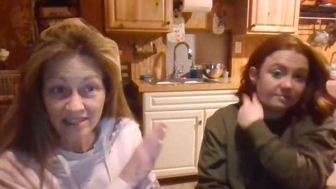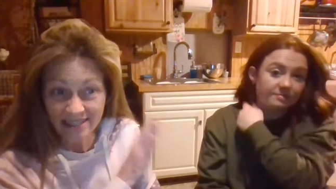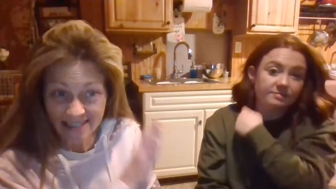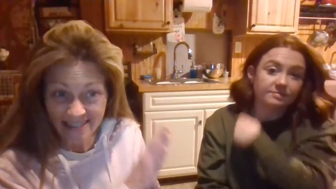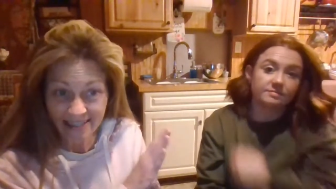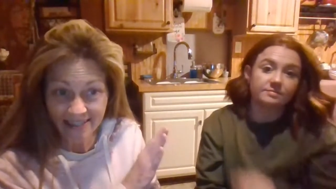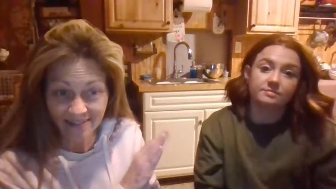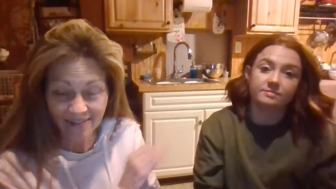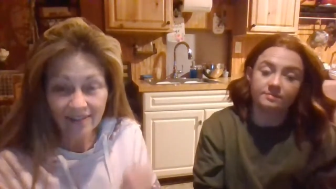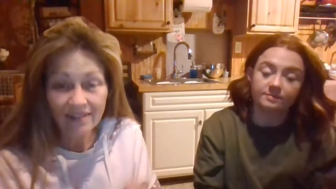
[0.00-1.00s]
Speaker 1: a kid
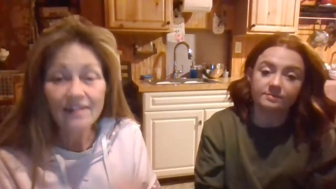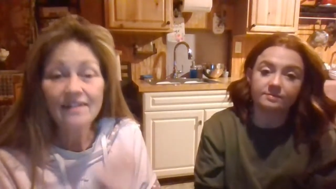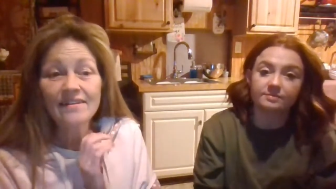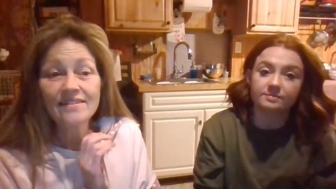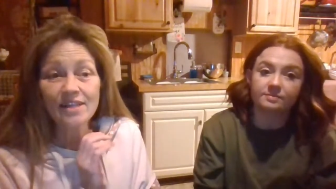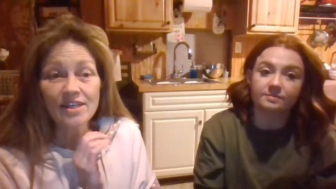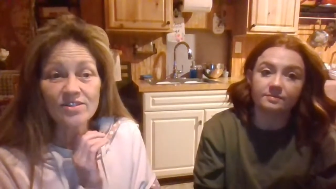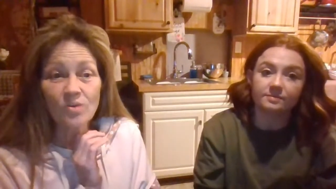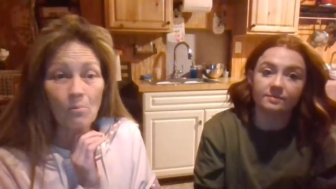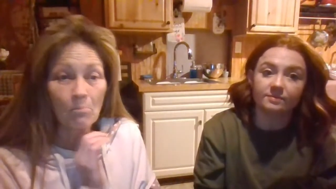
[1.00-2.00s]
does
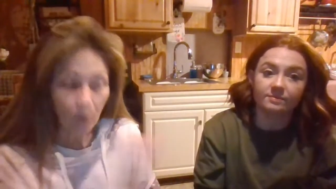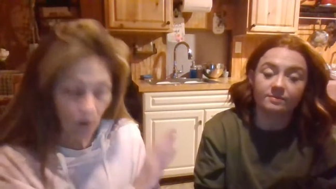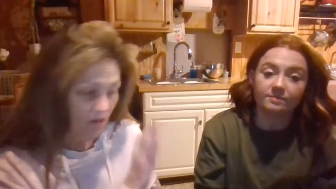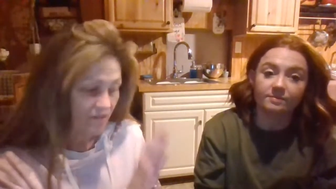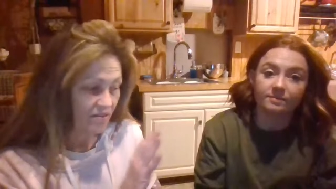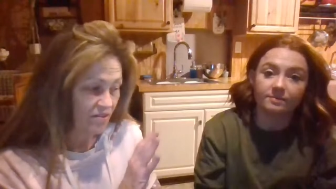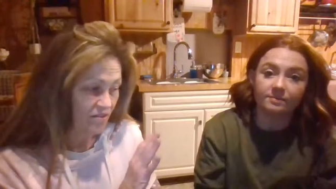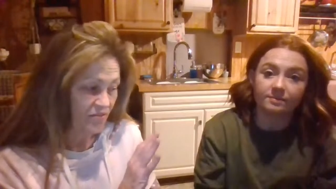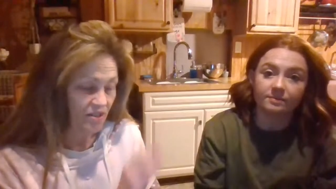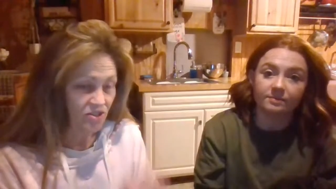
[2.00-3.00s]
more than her
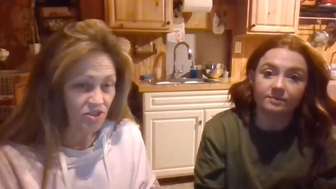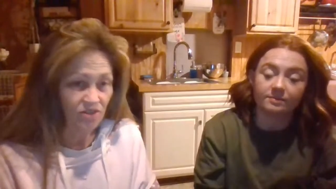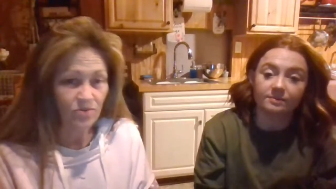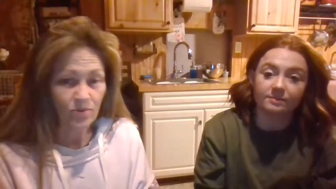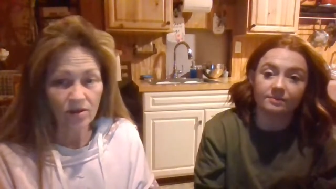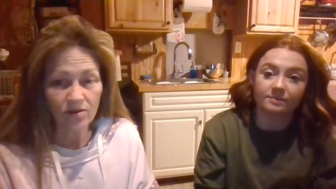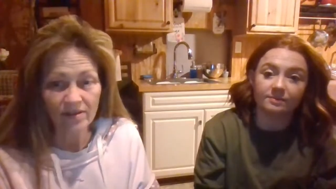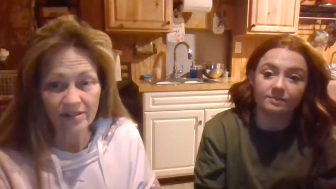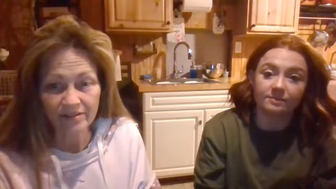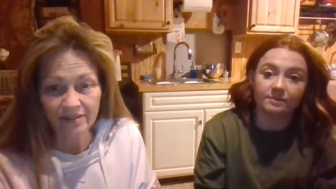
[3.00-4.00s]
fair share of the work
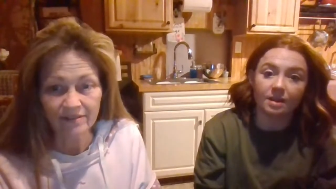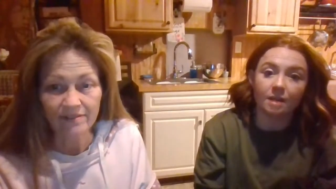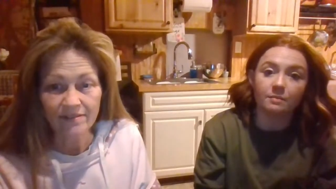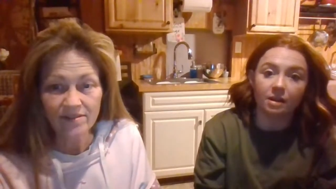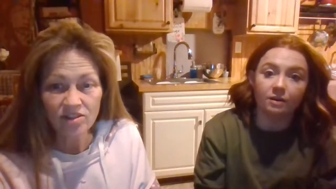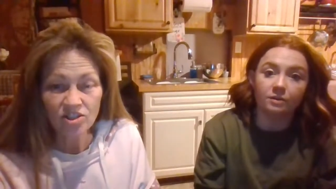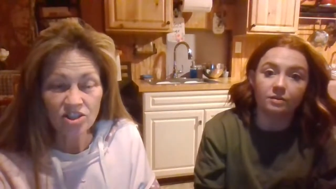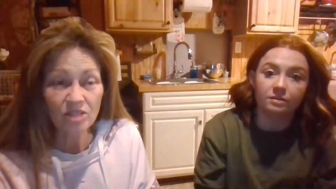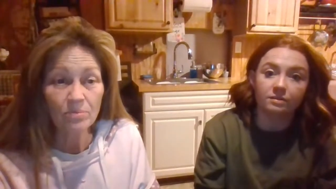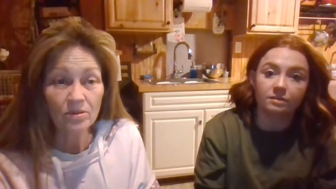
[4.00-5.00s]
around here. I'm a goat.
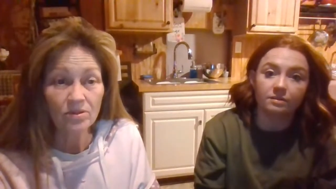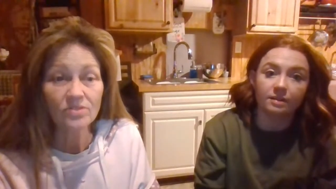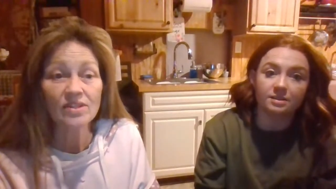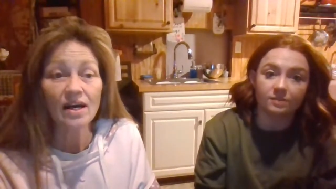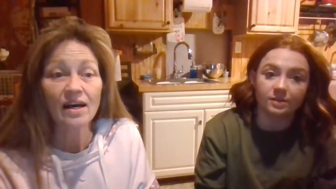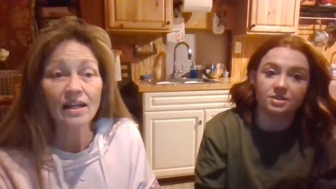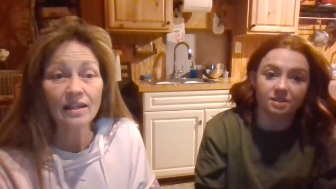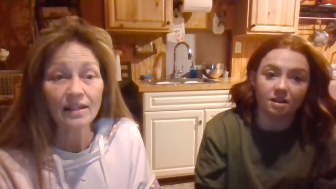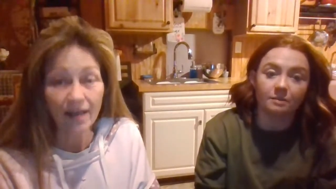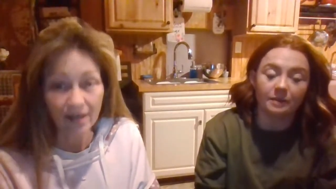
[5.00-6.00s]
She pulls a
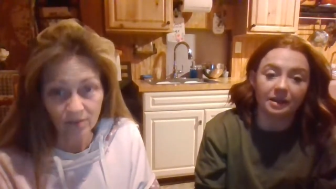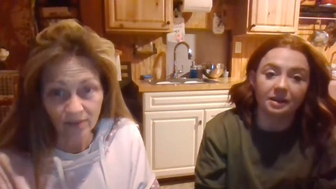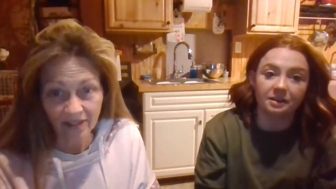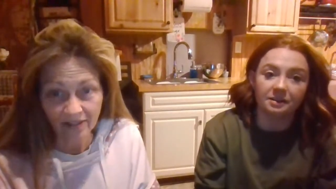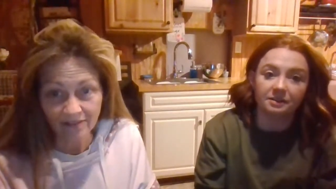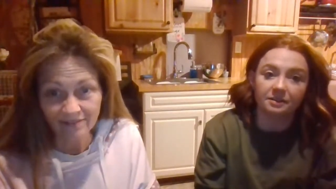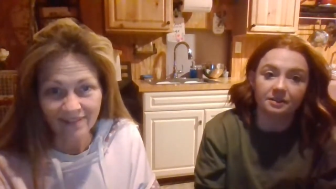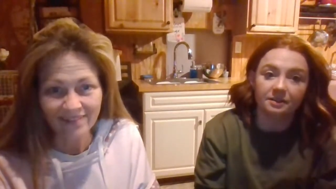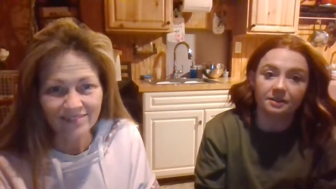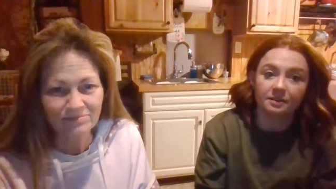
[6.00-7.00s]
lot a of kid. weight.
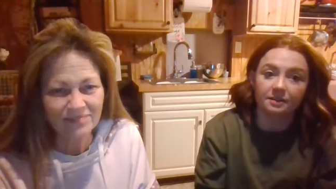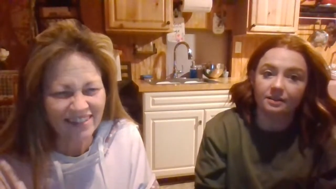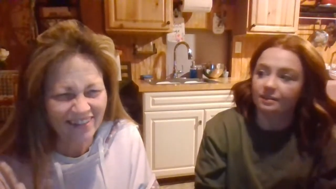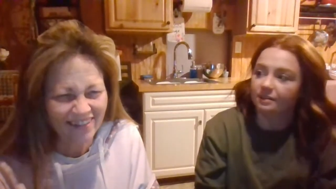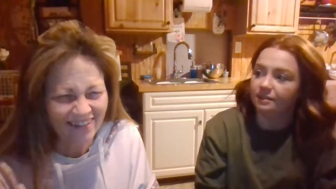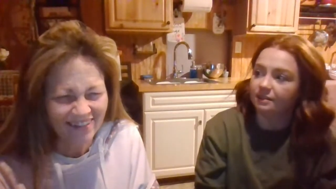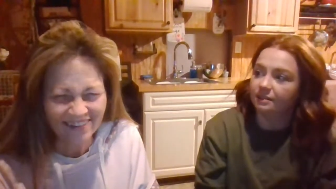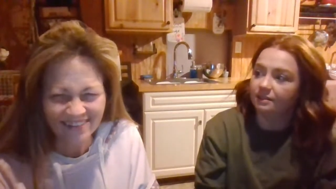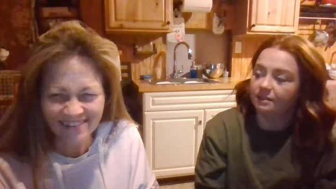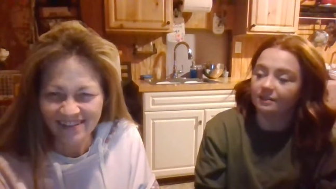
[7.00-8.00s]
No
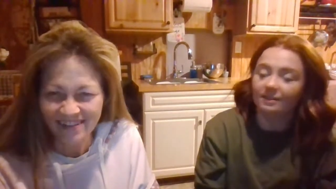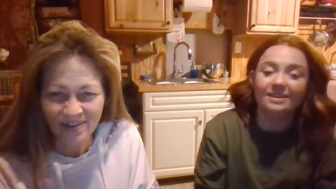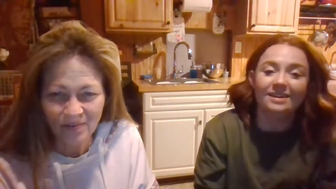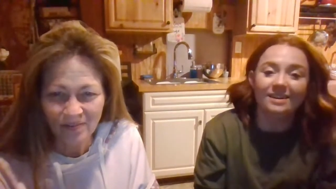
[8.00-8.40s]
no.